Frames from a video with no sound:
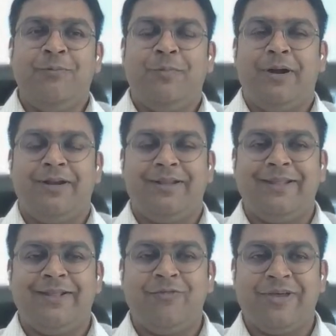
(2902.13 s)
But
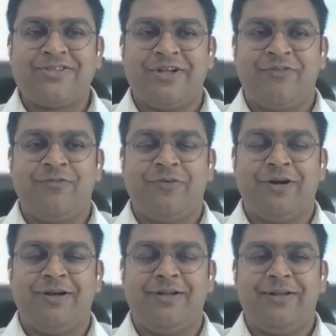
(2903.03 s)
in the Western
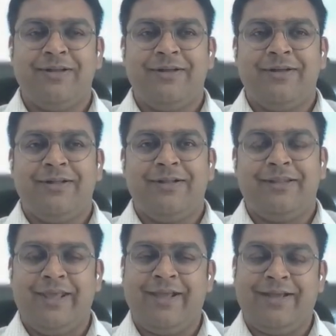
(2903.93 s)
world,
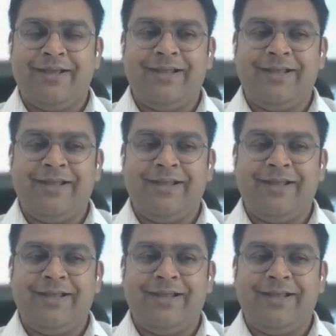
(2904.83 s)
they